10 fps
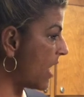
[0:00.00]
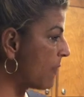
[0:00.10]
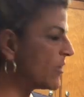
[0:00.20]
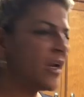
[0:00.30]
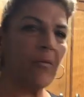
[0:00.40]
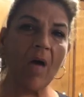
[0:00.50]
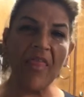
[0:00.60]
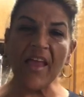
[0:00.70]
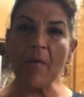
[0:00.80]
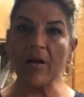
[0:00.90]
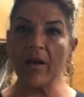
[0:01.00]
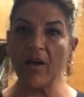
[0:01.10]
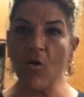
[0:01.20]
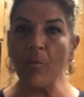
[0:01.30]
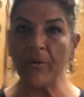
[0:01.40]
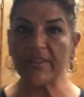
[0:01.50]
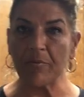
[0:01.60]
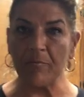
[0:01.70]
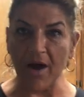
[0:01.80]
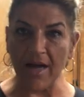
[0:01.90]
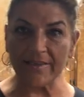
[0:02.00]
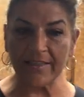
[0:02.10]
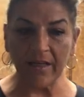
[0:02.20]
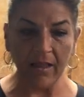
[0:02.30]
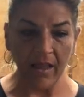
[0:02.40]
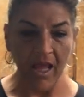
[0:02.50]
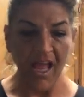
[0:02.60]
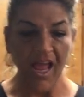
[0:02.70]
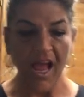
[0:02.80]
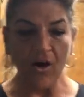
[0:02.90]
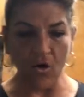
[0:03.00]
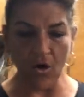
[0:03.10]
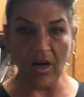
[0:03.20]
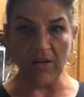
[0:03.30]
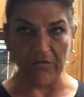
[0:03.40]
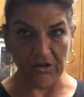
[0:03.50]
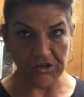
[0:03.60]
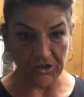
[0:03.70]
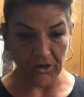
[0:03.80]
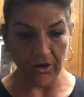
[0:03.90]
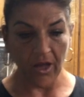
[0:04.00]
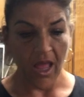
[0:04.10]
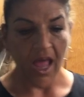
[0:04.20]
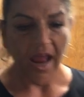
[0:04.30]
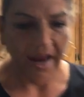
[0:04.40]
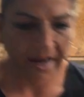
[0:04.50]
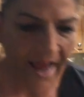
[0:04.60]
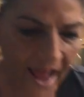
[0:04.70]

I think I'm gonna incorporate some pasta, garlic for sure, and